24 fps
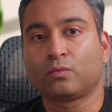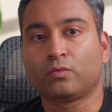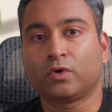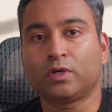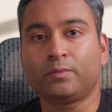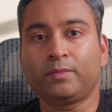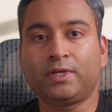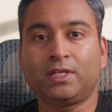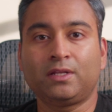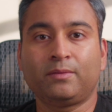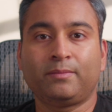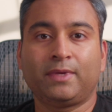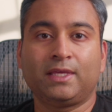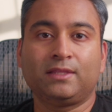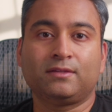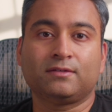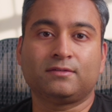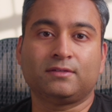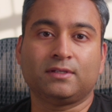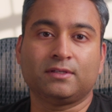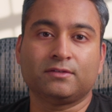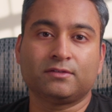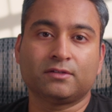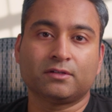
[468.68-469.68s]
One way to make
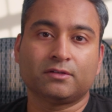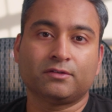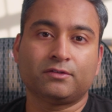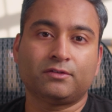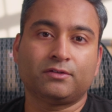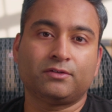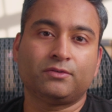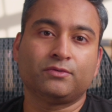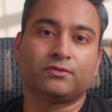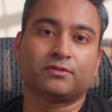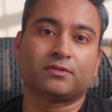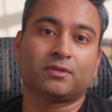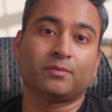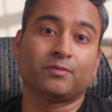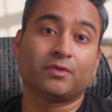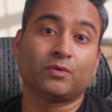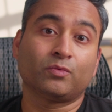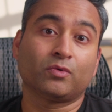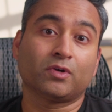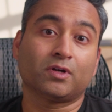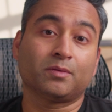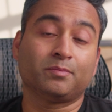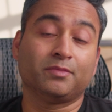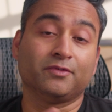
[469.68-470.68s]
this easier is to do some of
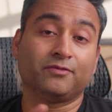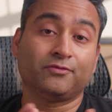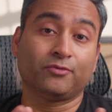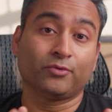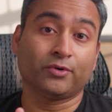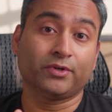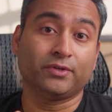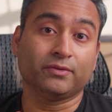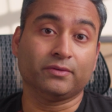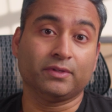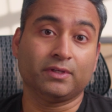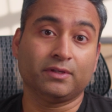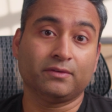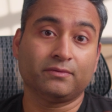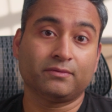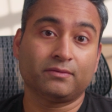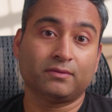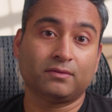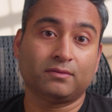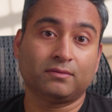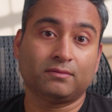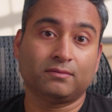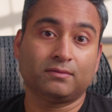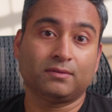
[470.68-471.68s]
the work before you
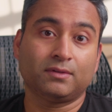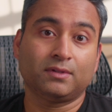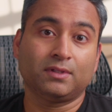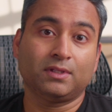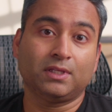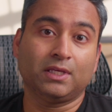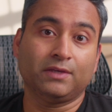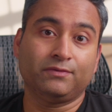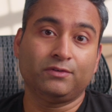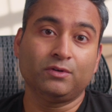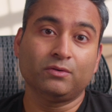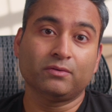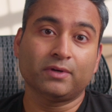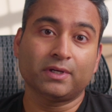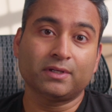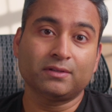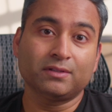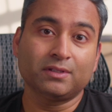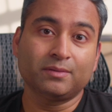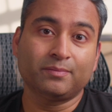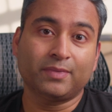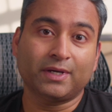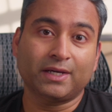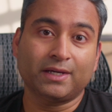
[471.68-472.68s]
leave. If you
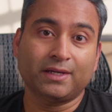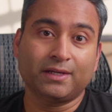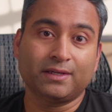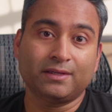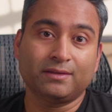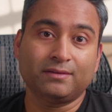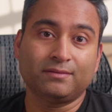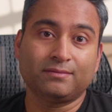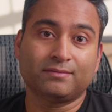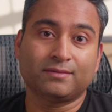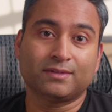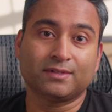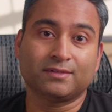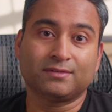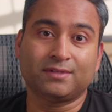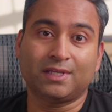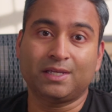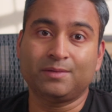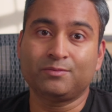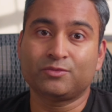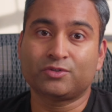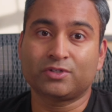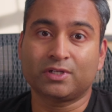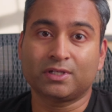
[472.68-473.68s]
regularly buy the
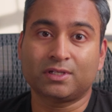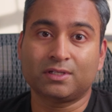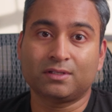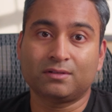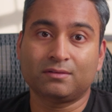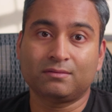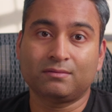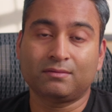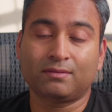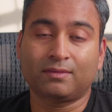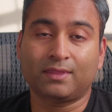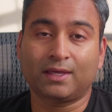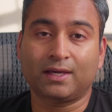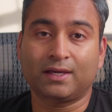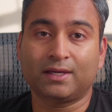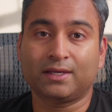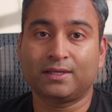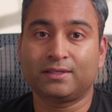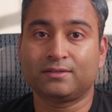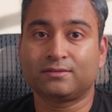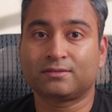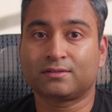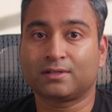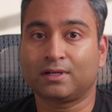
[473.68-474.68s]
same chicken,
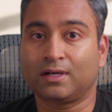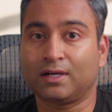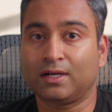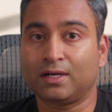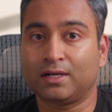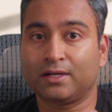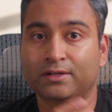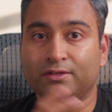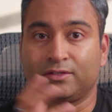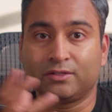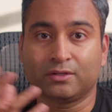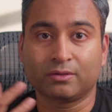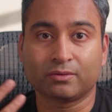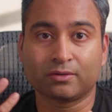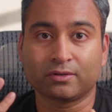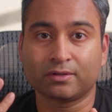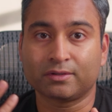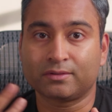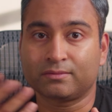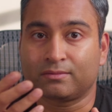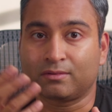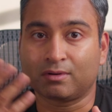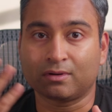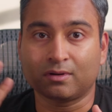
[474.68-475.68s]
thighs, cod,
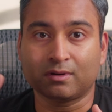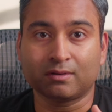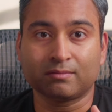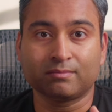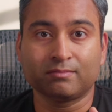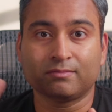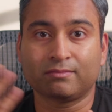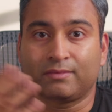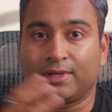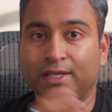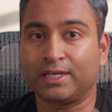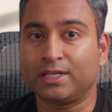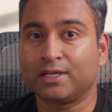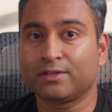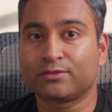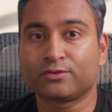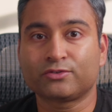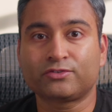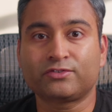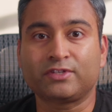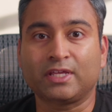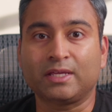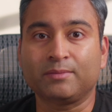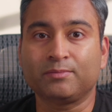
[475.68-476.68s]
yogurt, or any
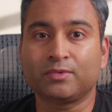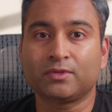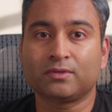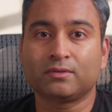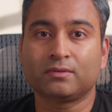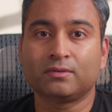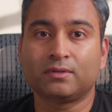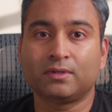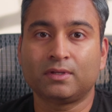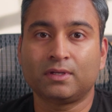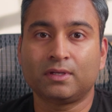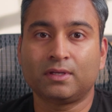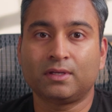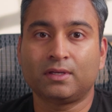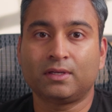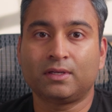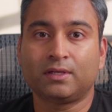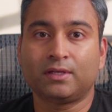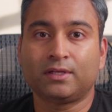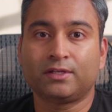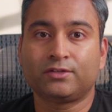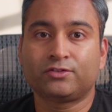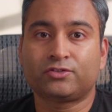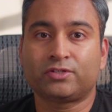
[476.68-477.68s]
other staple,
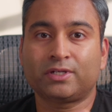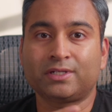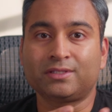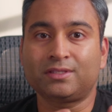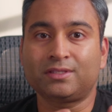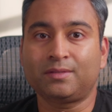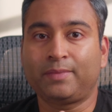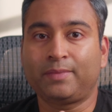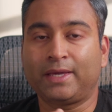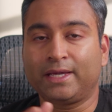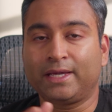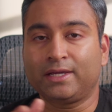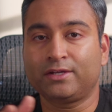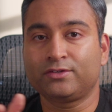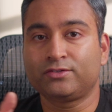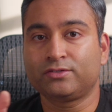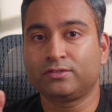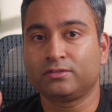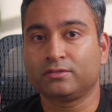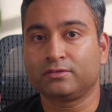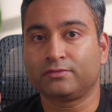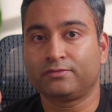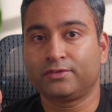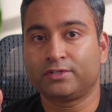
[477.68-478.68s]
check the package
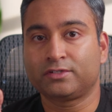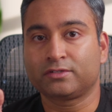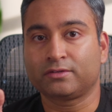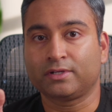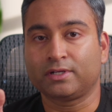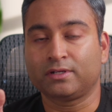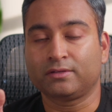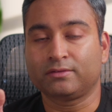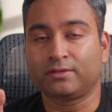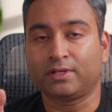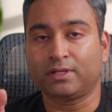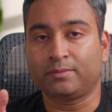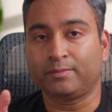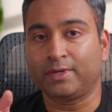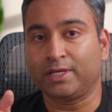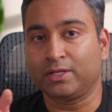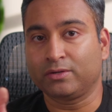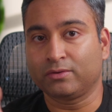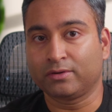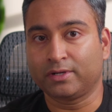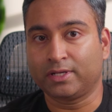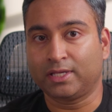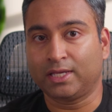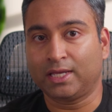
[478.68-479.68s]
in your refrigerator that you might
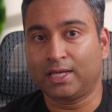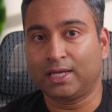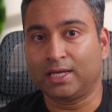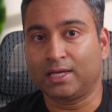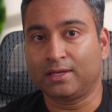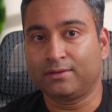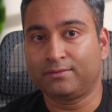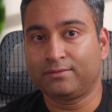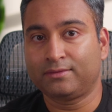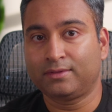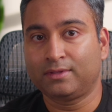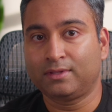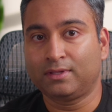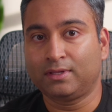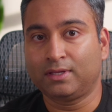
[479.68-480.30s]
already have